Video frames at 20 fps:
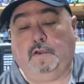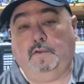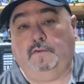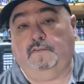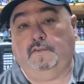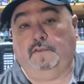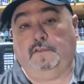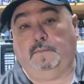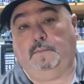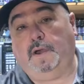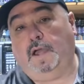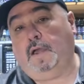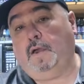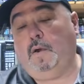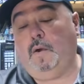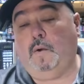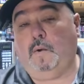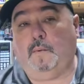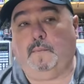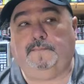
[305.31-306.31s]
goes into my
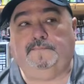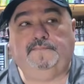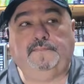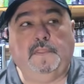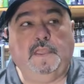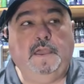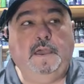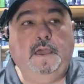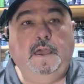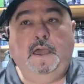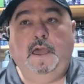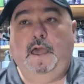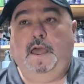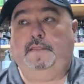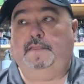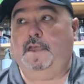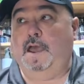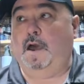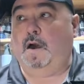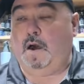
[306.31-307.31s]
home.
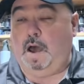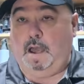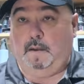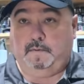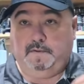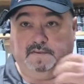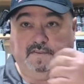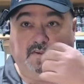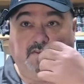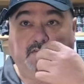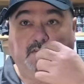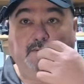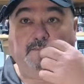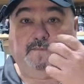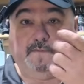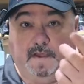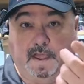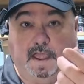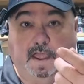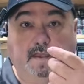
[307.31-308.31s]
Now, I was using
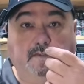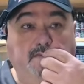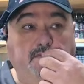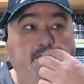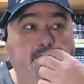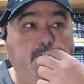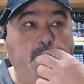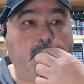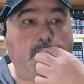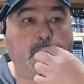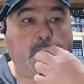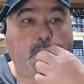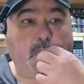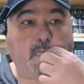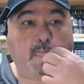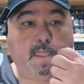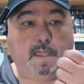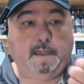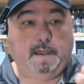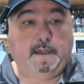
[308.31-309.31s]
fans,
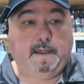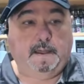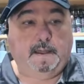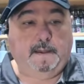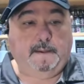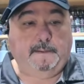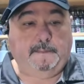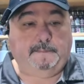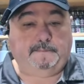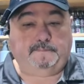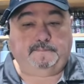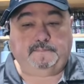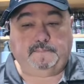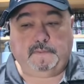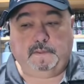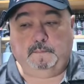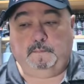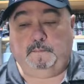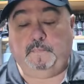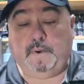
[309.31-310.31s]

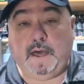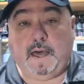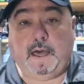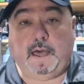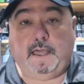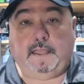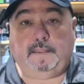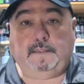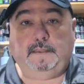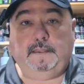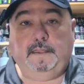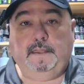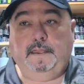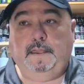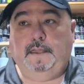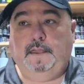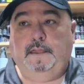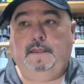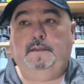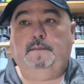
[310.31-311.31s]
but
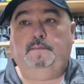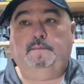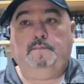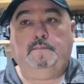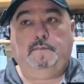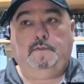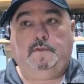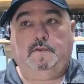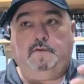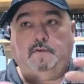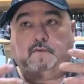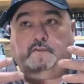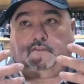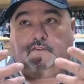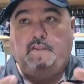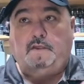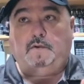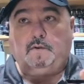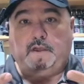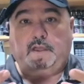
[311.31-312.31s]
you
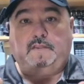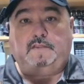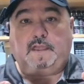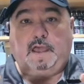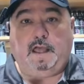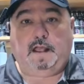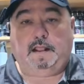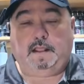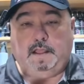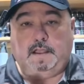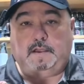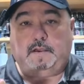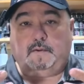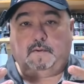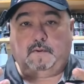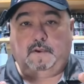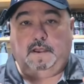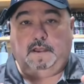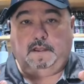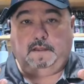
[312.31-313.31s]
still get that
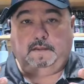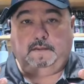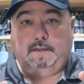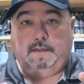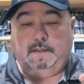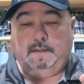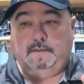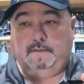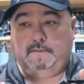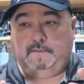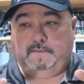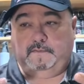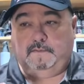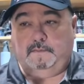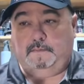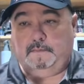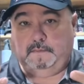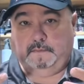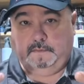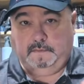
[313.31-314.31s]
lingering
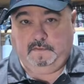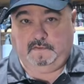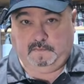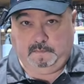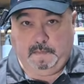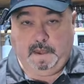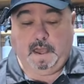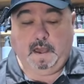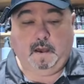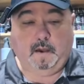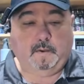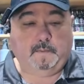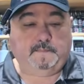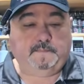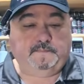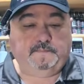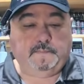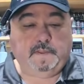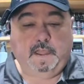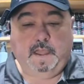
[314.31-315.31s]
smell.
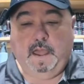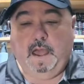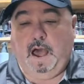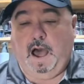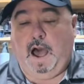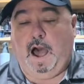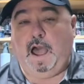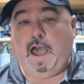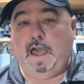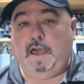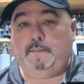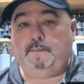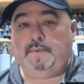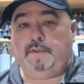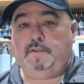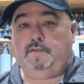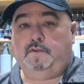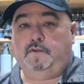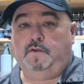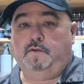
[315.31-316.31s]
I have
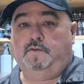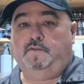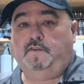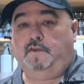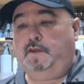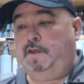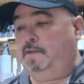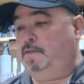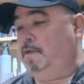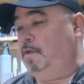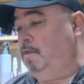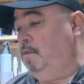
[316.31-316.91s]
been using the